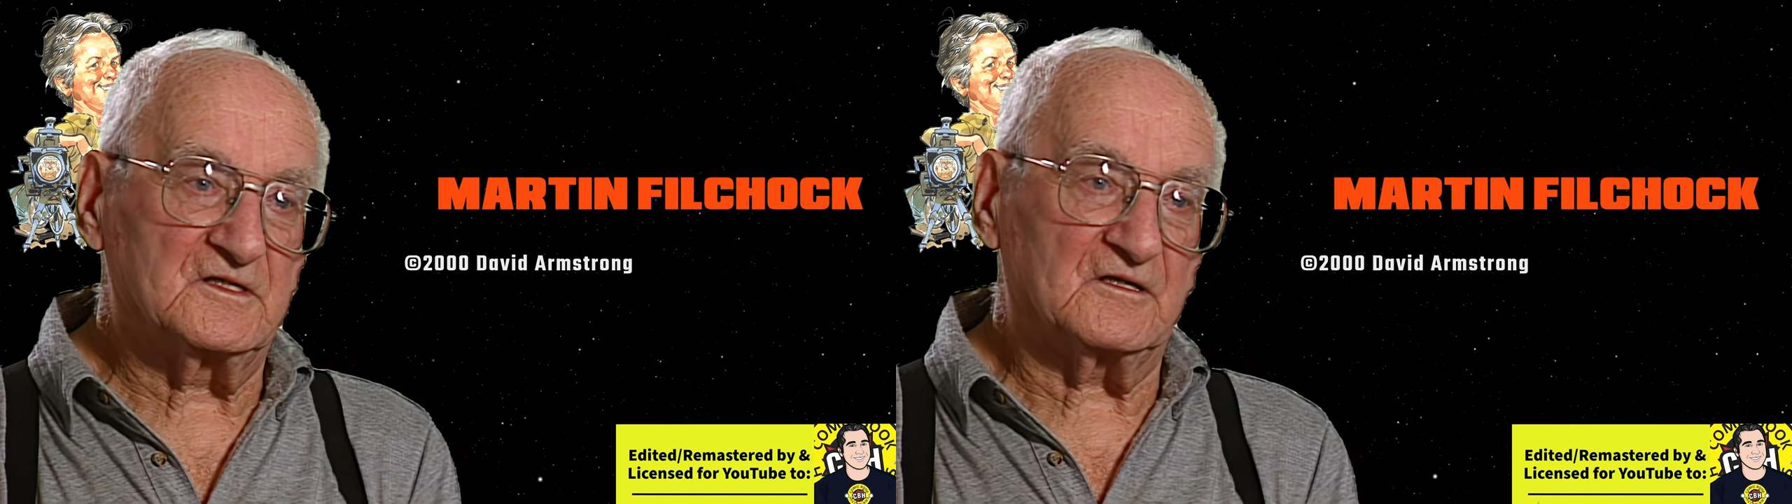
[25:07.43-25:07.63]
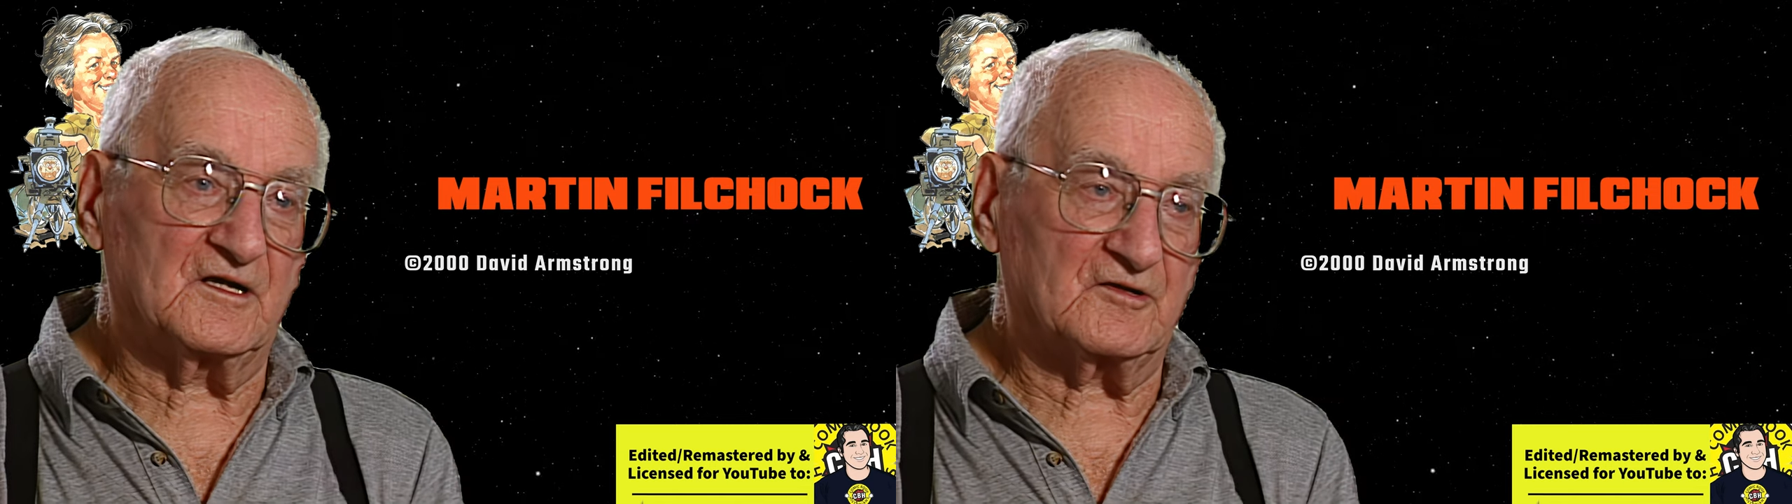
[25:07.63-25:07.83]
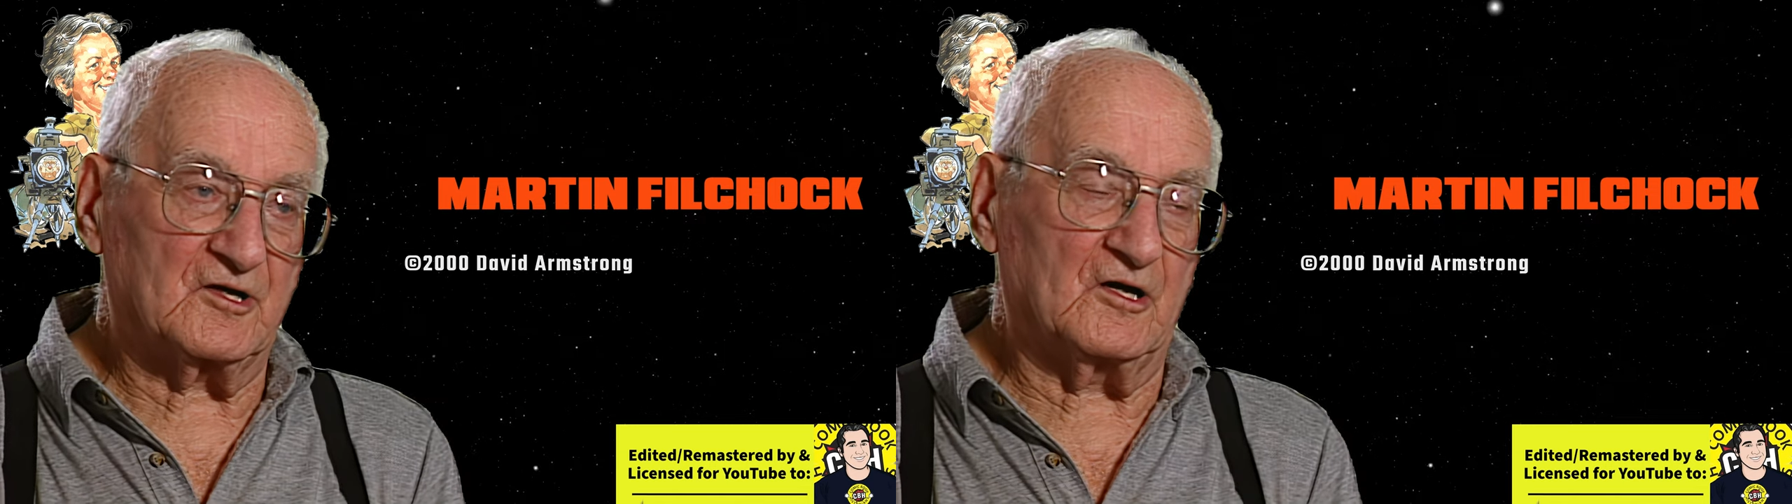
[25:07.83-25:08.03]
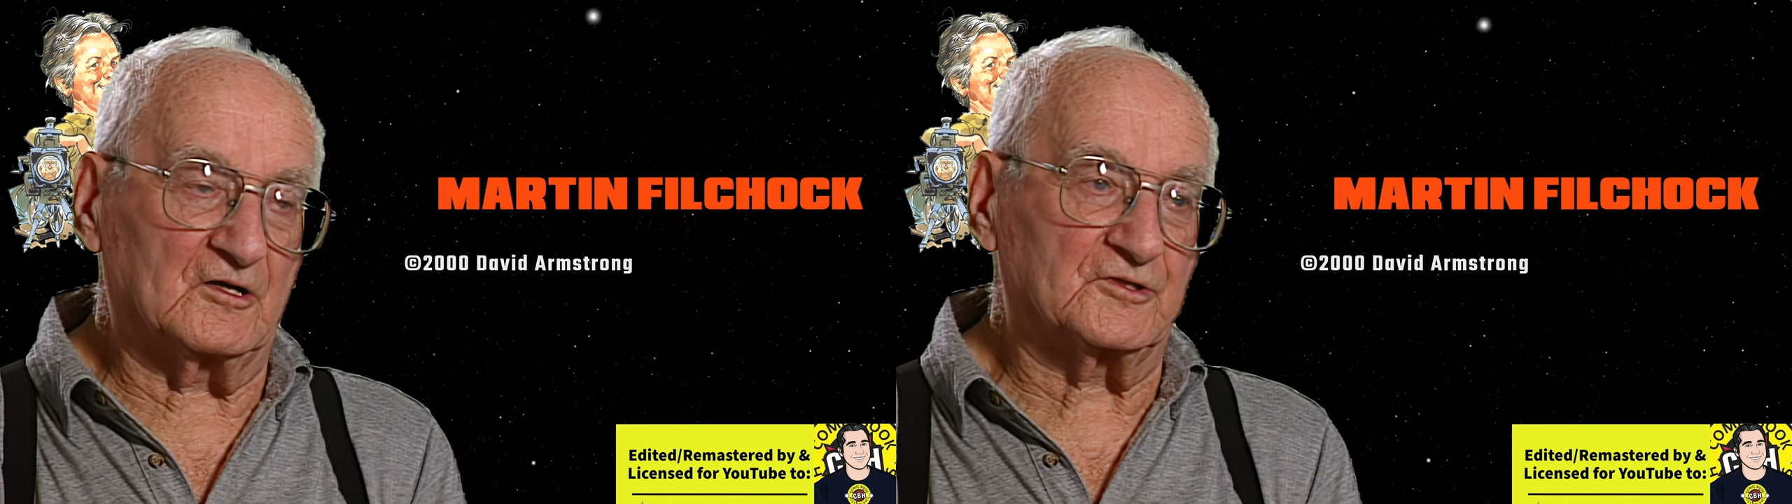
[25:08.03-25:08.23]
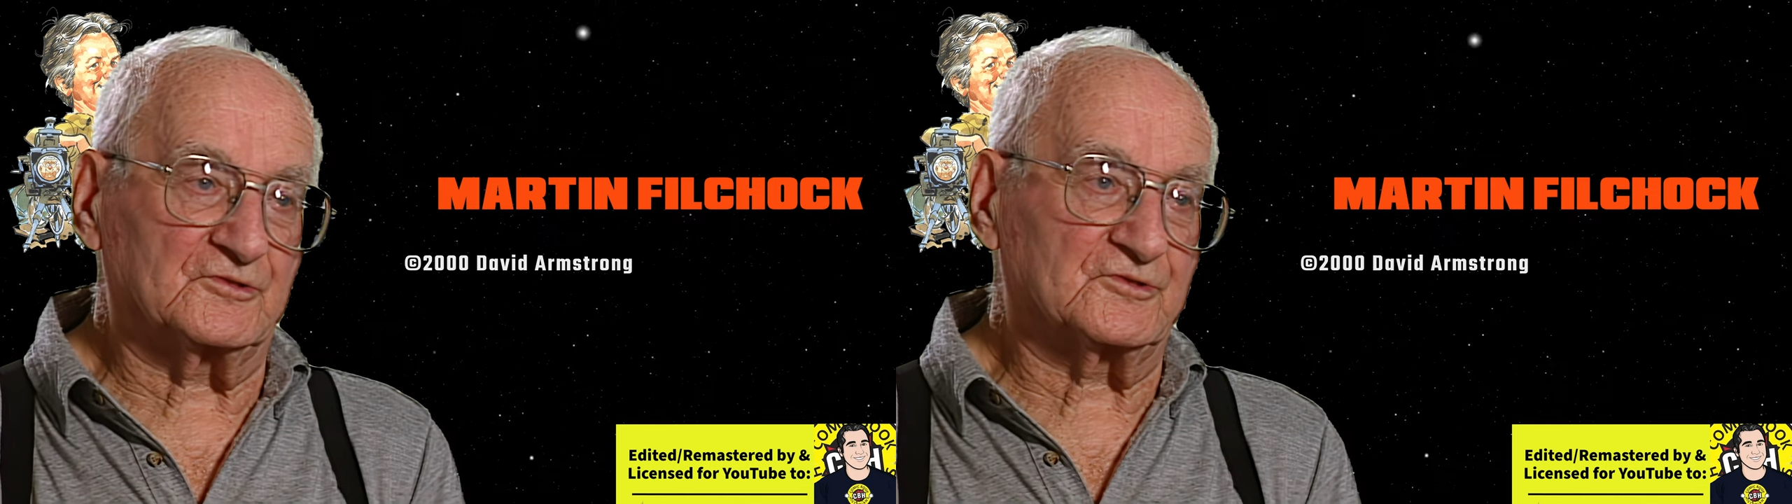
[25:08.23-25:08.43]
like
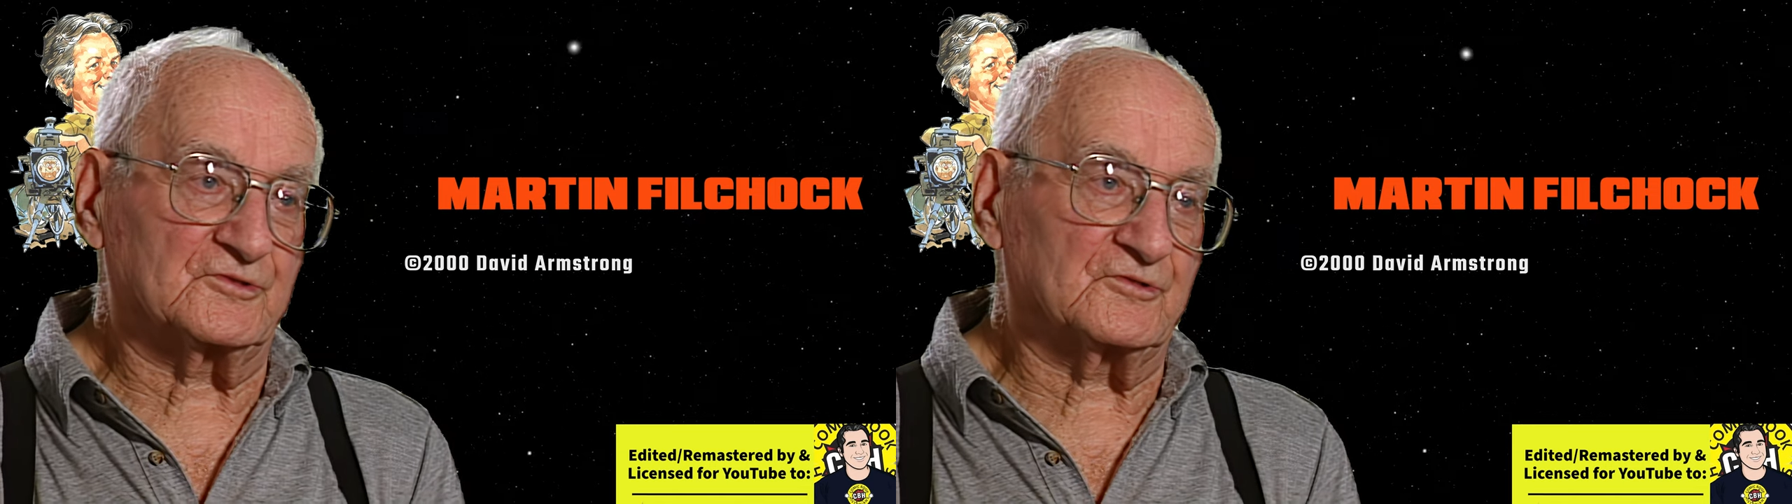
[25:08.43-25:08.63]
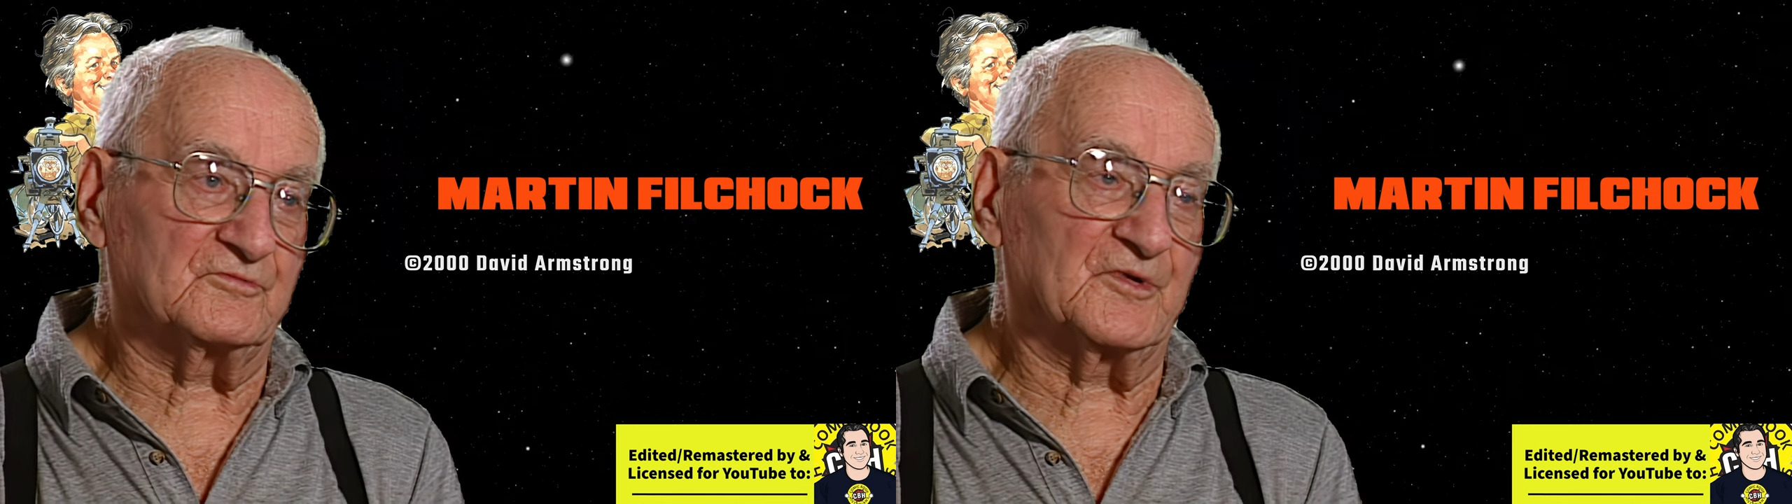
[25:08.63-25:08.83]
Collier's or